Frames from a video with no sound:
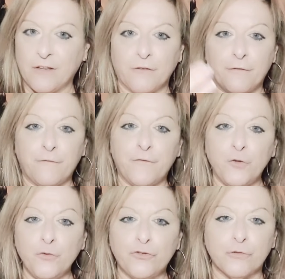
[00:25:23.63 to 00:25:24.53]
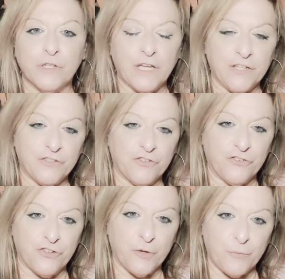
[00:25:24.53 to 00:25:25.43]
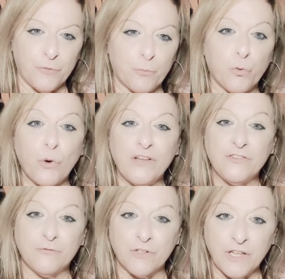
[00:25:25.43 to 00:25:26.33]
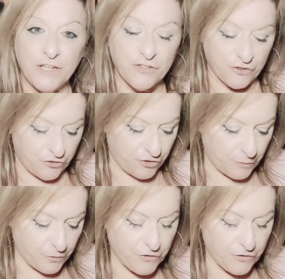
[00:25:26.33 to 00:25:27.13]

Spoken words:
future relationships, present relationships.